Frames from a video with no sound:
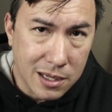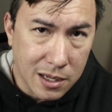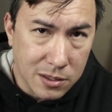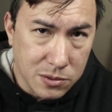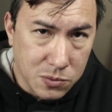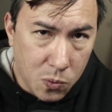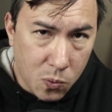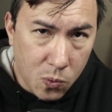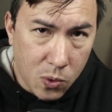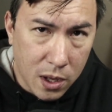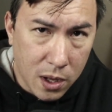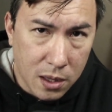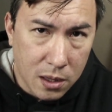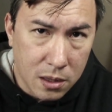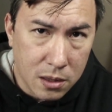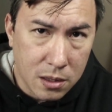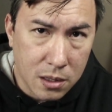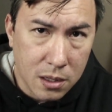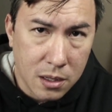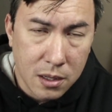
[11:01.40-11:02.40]

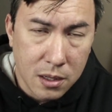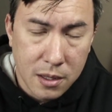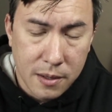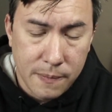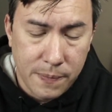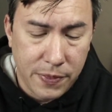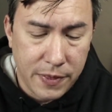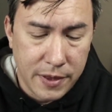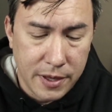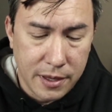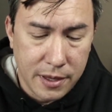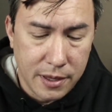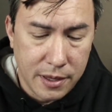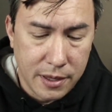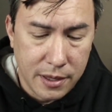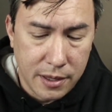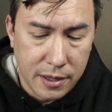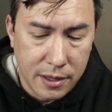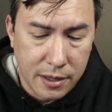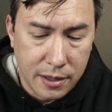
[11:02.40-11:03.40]
well.
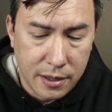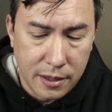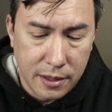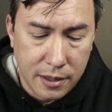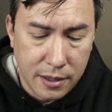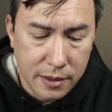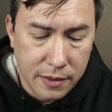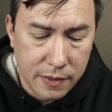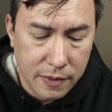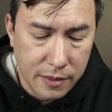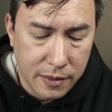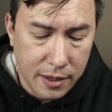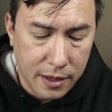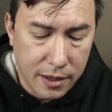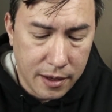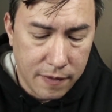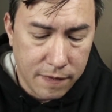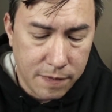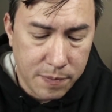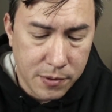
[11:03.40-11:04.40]

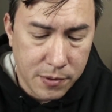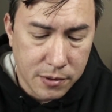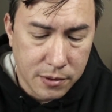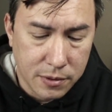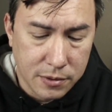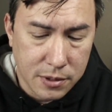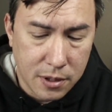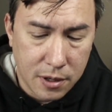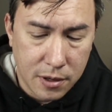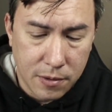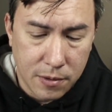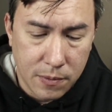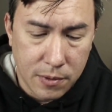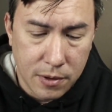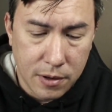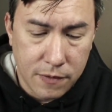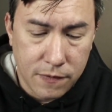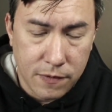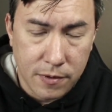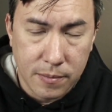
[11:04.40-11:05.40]
They've pulled
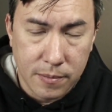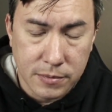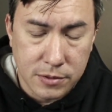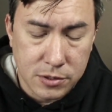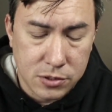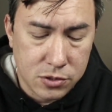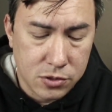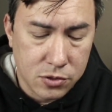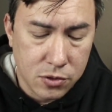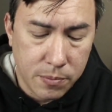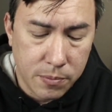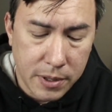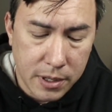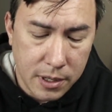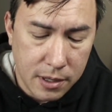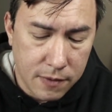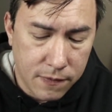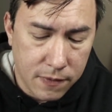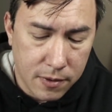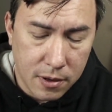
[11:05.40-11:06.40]
artwork from so many
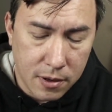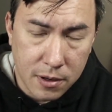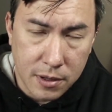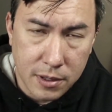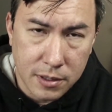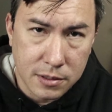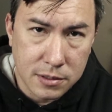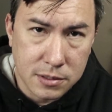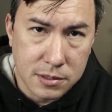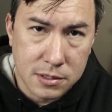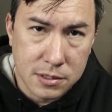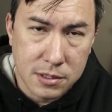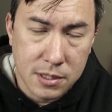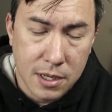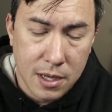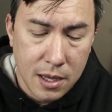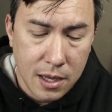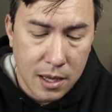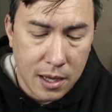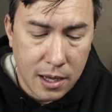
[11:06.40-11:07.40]
different artists,
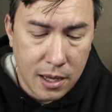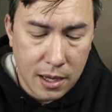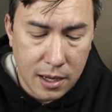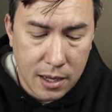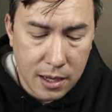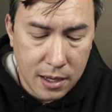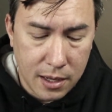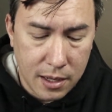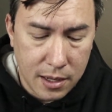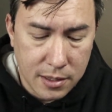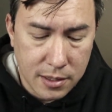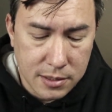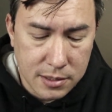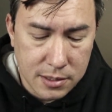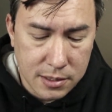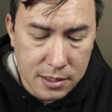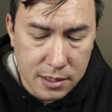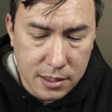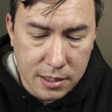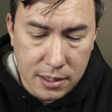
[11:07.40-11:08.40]
and
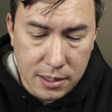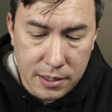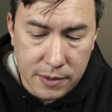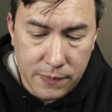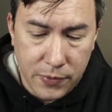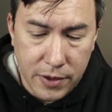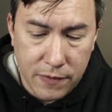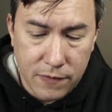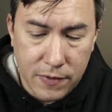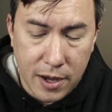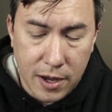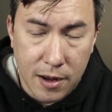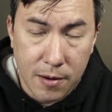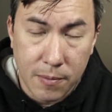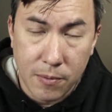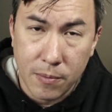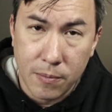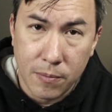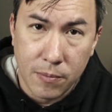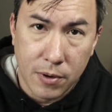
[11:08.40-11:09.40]
they've got
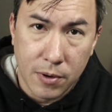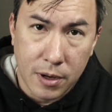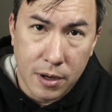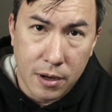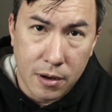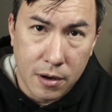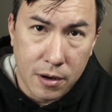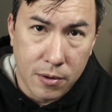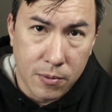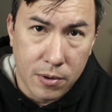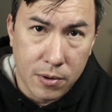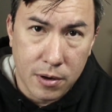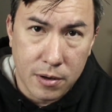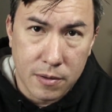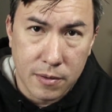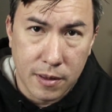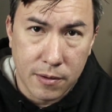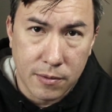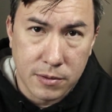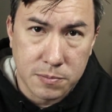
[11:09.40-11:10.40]
artwork
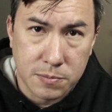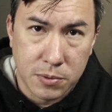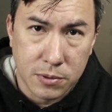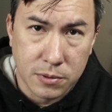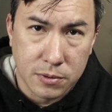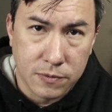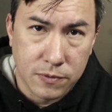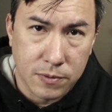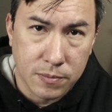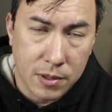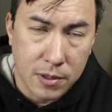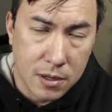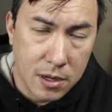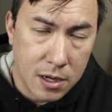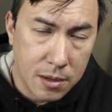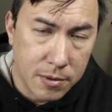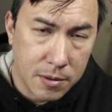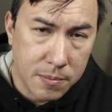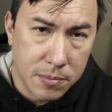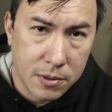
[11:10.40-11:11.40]
that was pulled from the
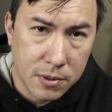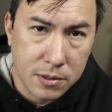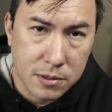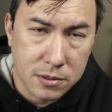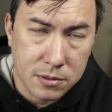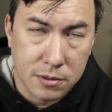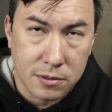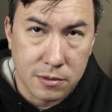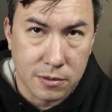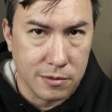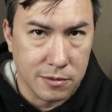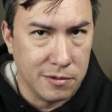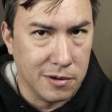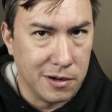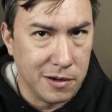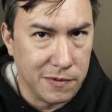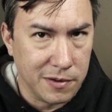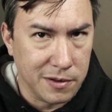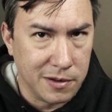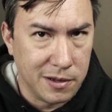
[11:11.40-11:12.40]
comic book or the
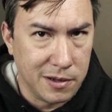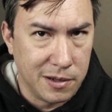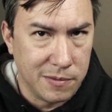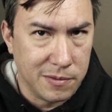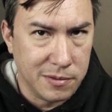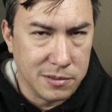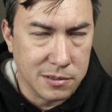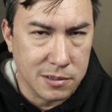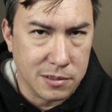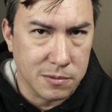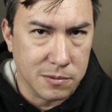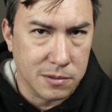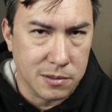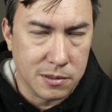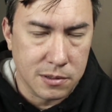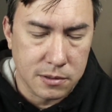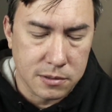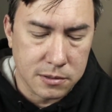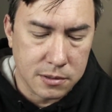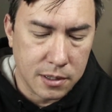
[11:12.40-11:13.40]
graphic novels, because we're
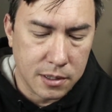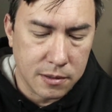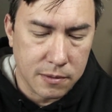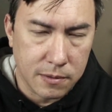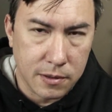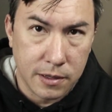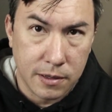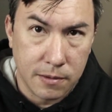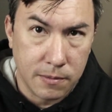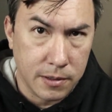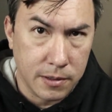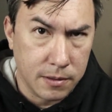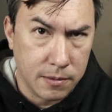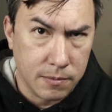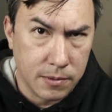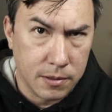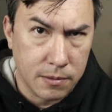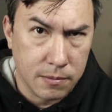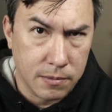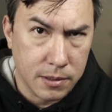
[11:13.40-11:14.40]
adults now, right? We
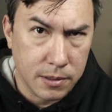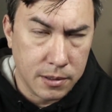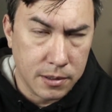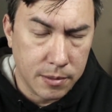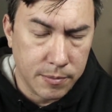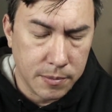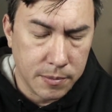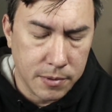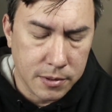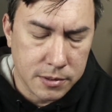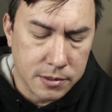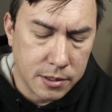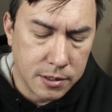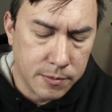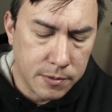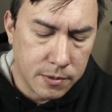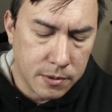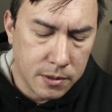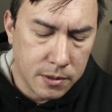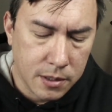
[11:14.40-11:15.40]
don't read comic books
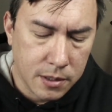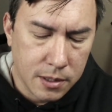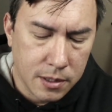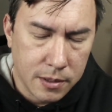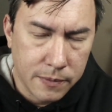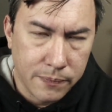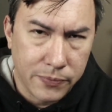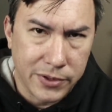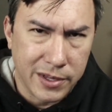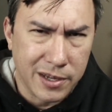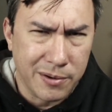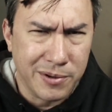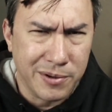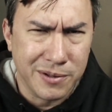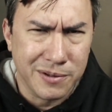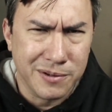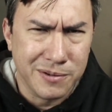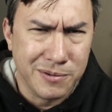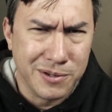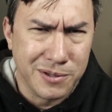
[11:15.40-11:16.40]
anymore. Yeah, we
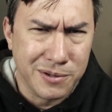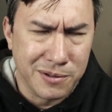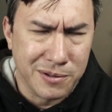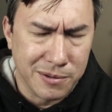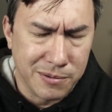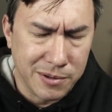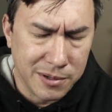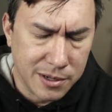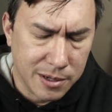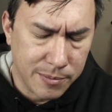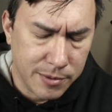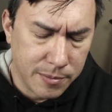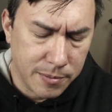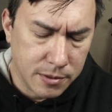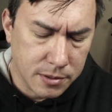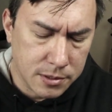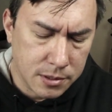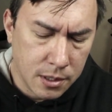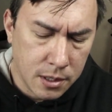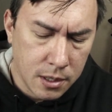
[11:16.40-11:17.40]
do. We totally read comic
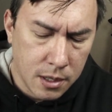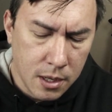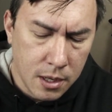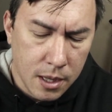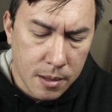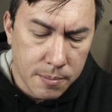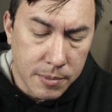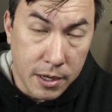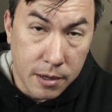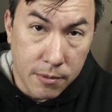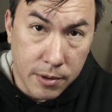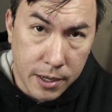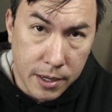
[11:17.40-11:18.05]
books. But anyway,